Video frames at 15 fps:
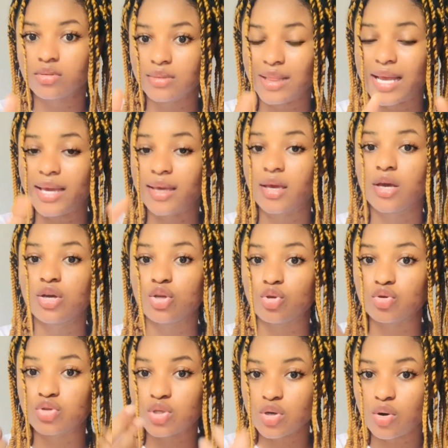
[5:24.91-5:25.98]
like
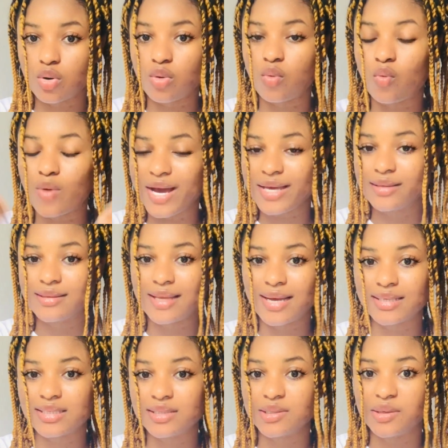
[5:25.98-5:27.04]
you talk while
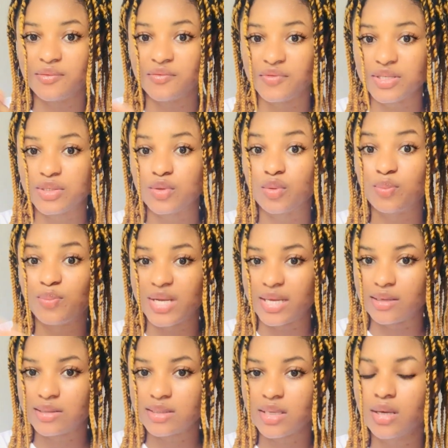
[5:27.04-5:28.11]
that video
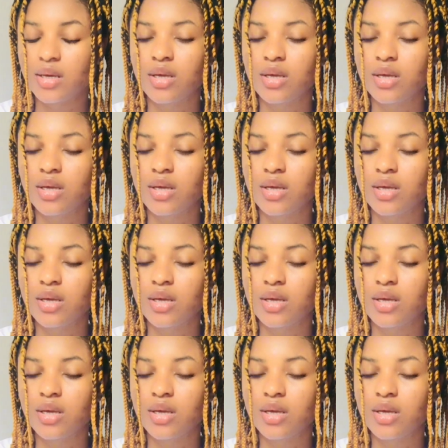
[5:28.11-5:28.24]
plays.